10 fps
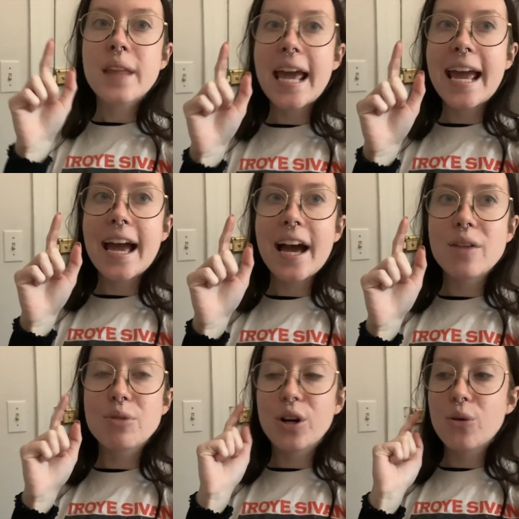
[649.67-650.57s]

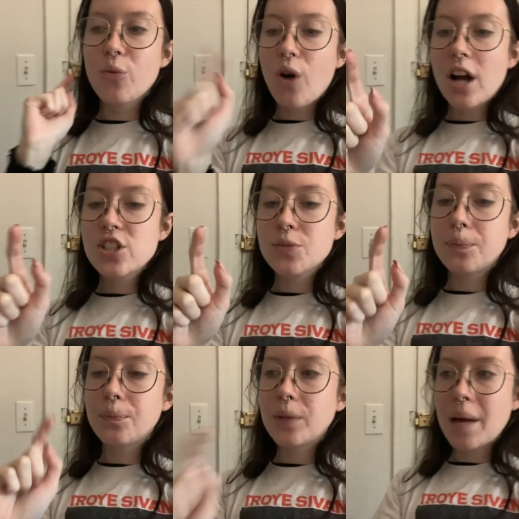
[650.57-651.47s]
and we're going to watch
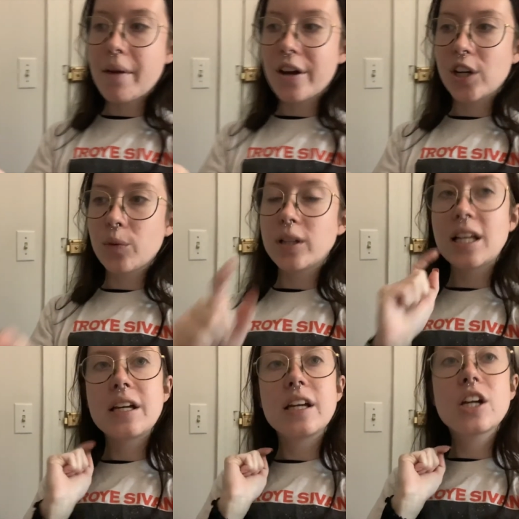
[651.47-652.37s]
Bly Manor while
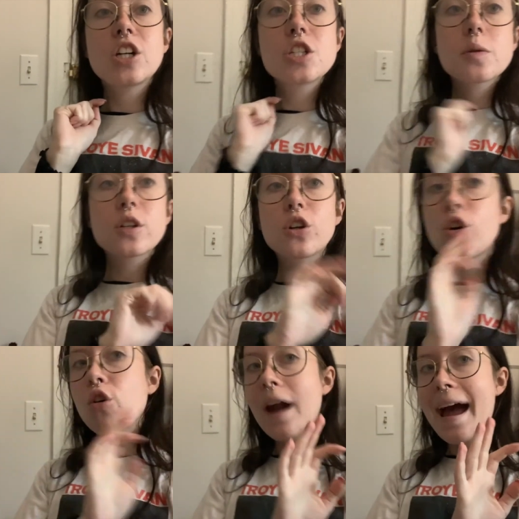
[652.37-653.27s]
I do a little
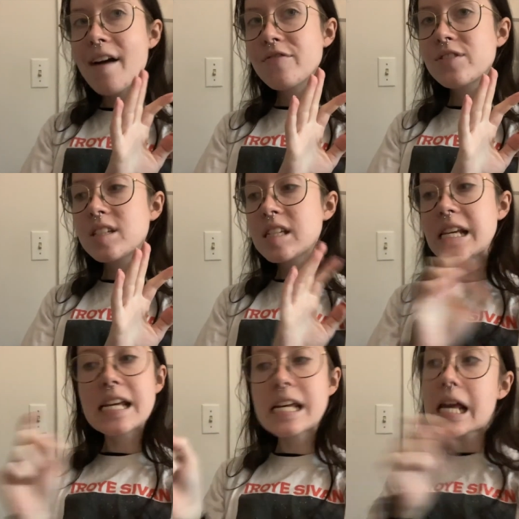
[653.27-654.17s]

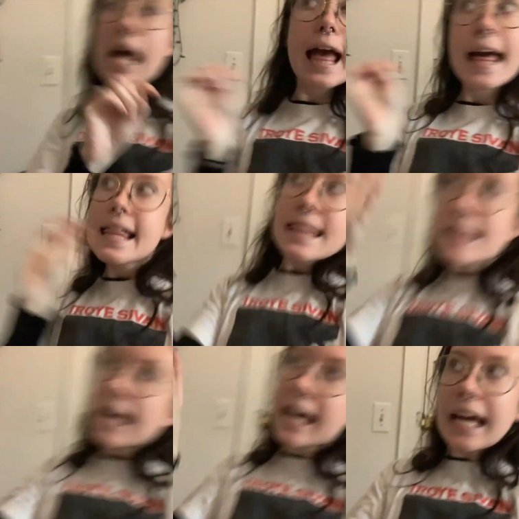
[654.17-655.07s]
crafting
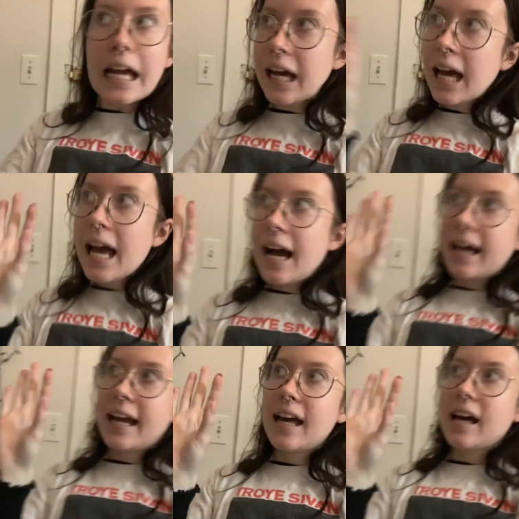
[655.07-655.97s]
thing.
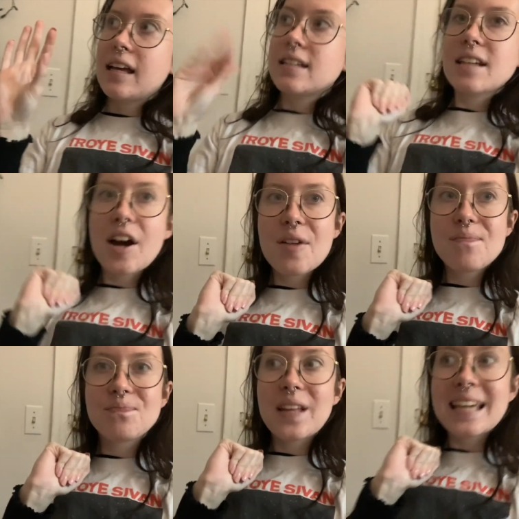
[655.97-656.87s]
And
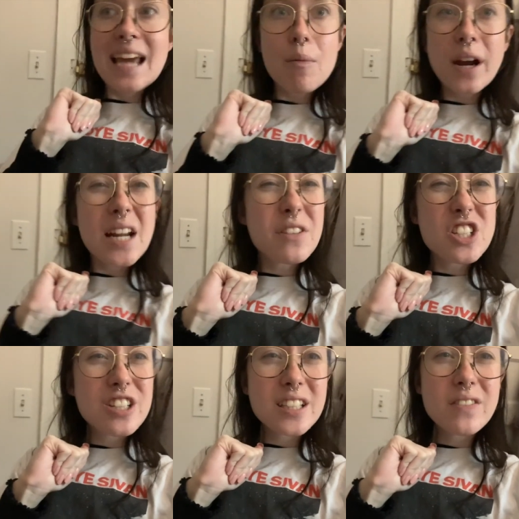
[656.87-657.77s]
yeah, we're gonna have a
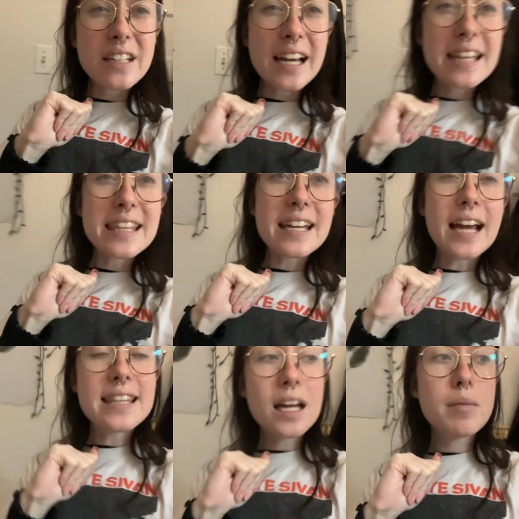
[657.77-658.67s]
chill evening. I think
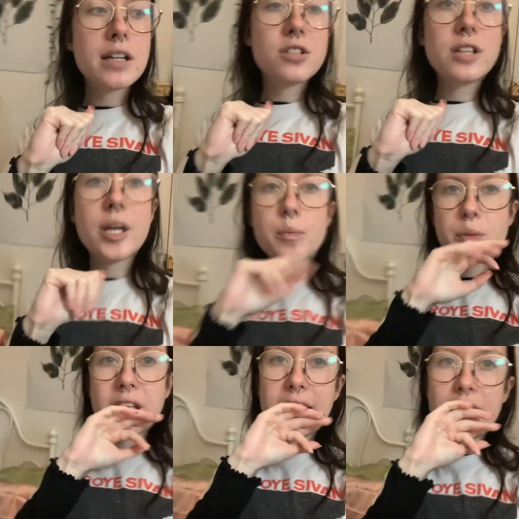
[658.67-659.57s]
I'm gonna do like
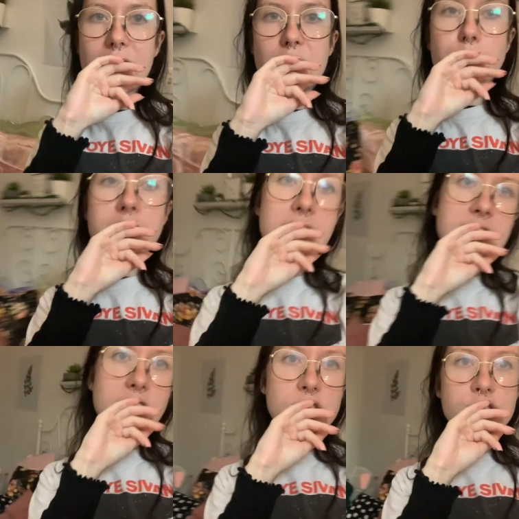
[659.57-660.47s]
pita
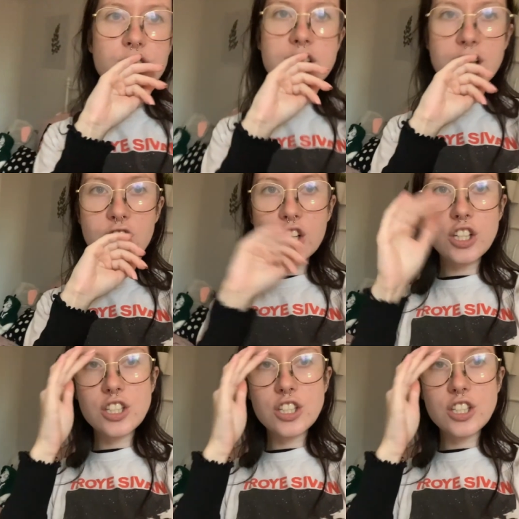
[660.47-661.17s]
pizzas for dinner,